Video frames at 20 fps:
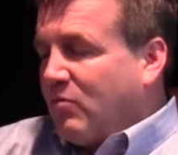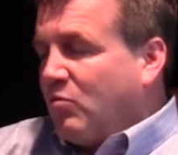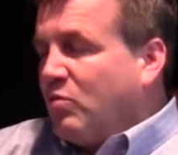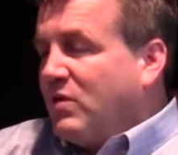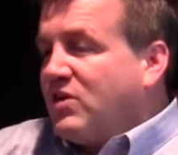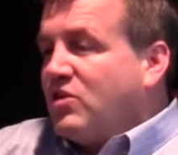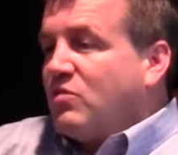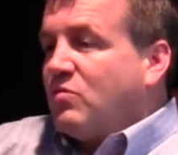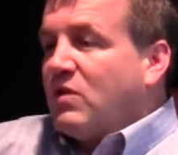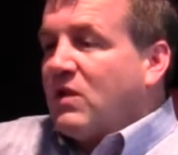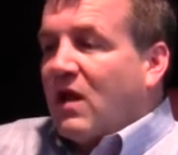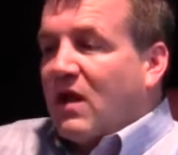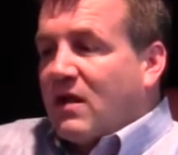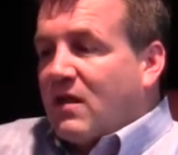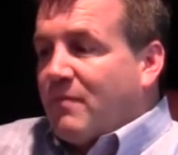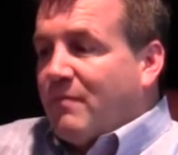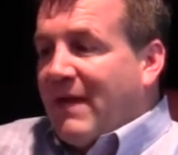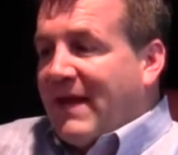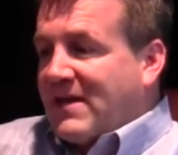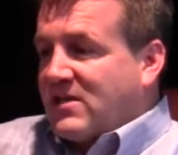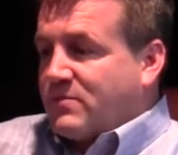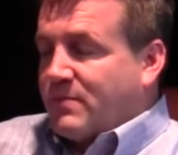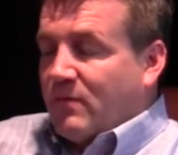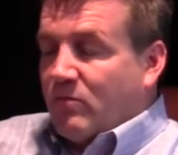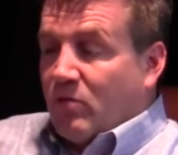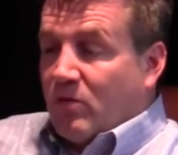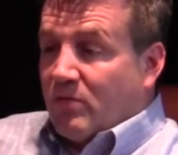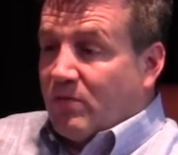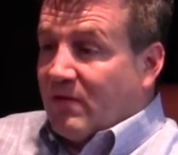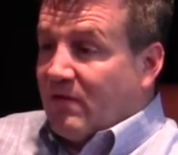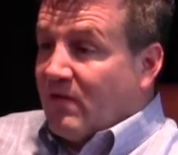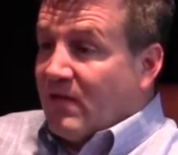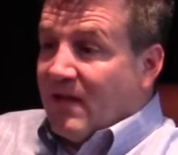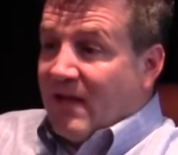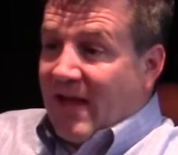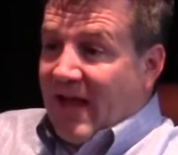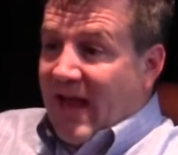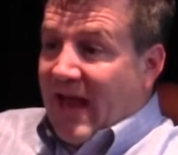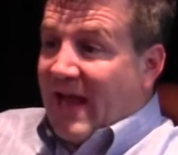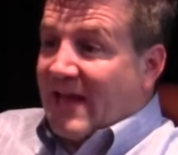But we do a lot of the management where we'll
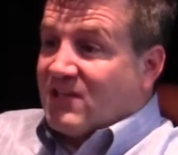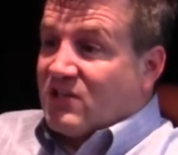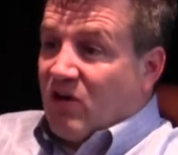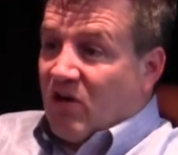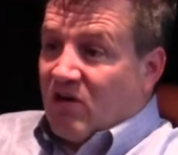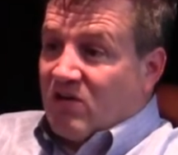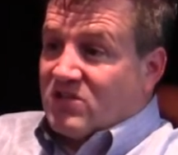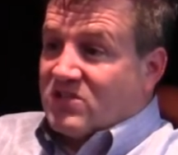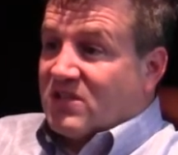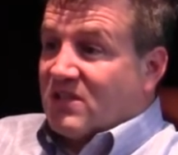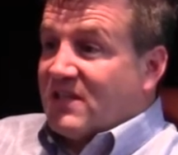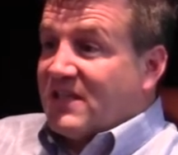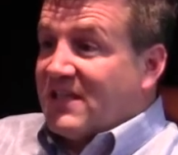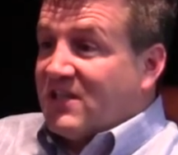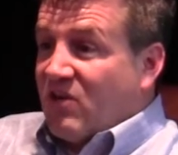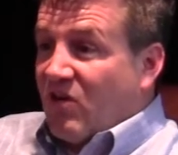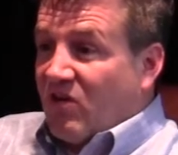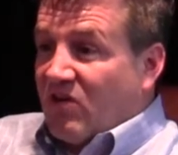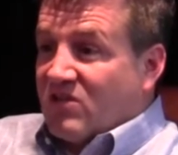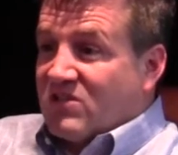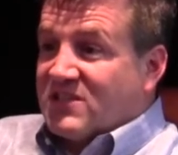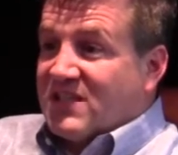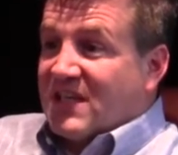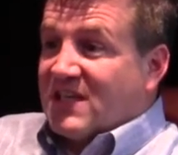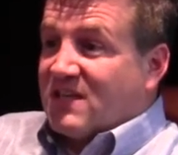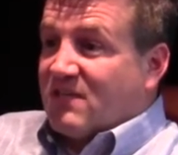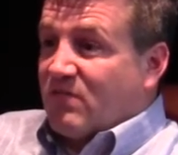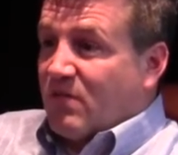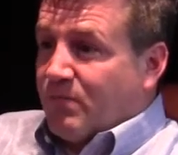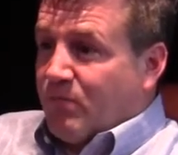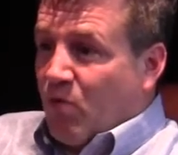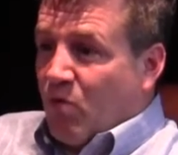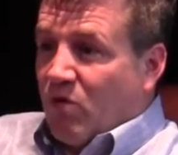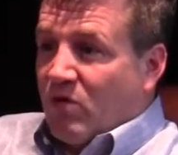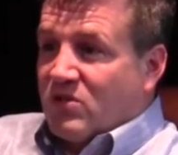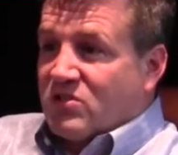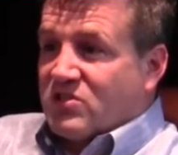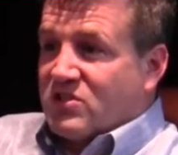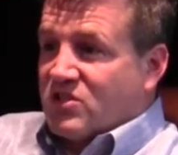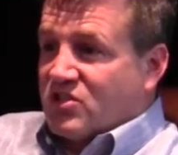add cards, delete cards, get the
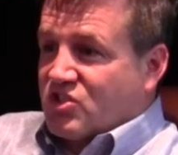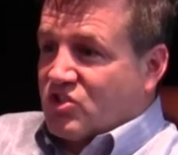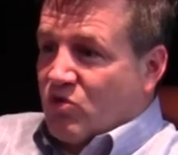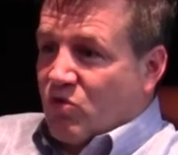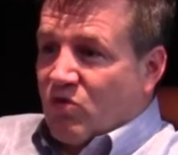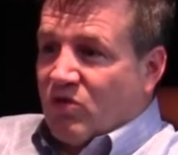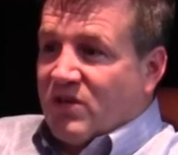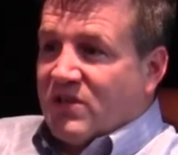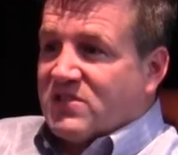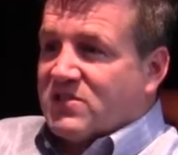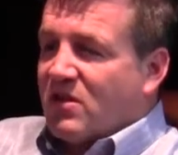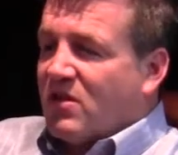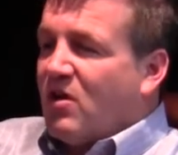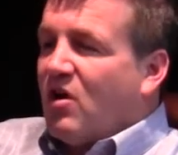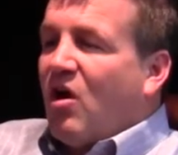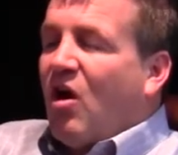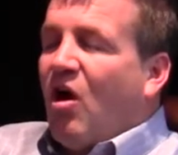reports, the stories,